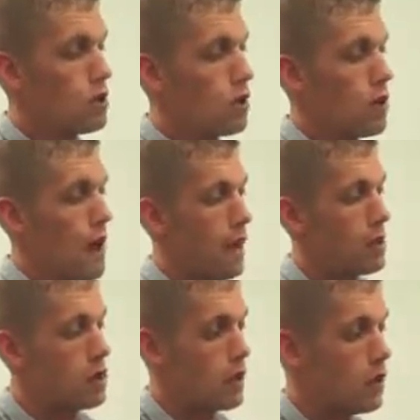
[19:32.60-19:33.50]
Once you're
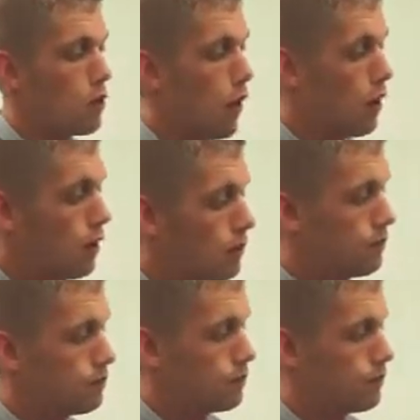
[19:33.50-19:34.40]
back in treated
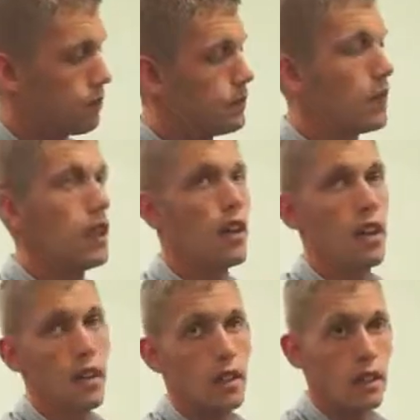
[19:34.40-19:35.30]
water,
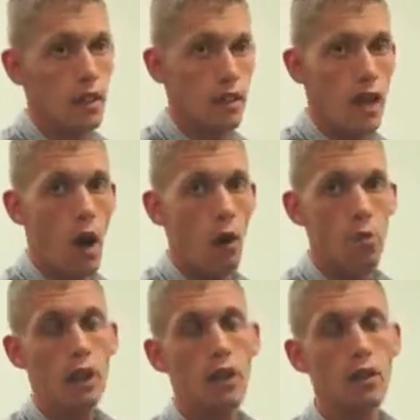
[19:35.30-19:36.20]
now
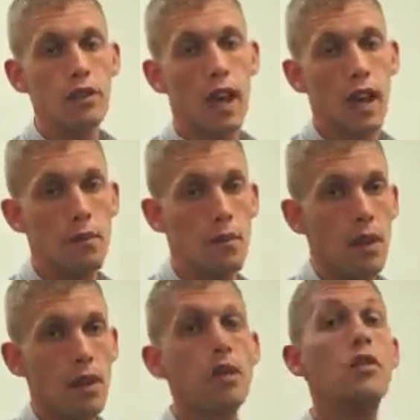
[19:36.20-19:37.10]
would be a good
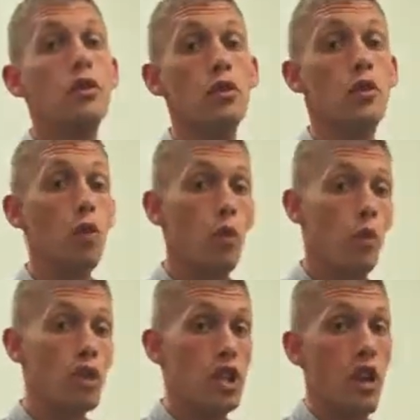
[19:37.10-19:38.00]
time to
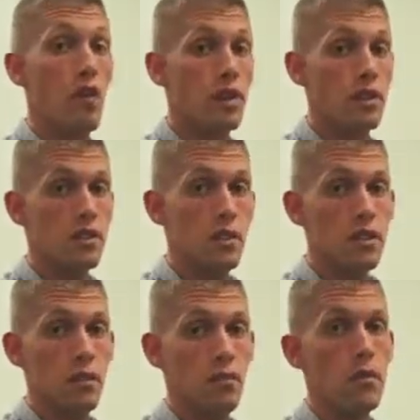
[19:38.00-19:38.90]
regenerate the
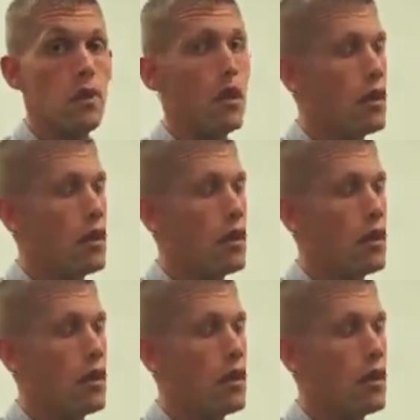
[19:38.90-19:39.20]
system.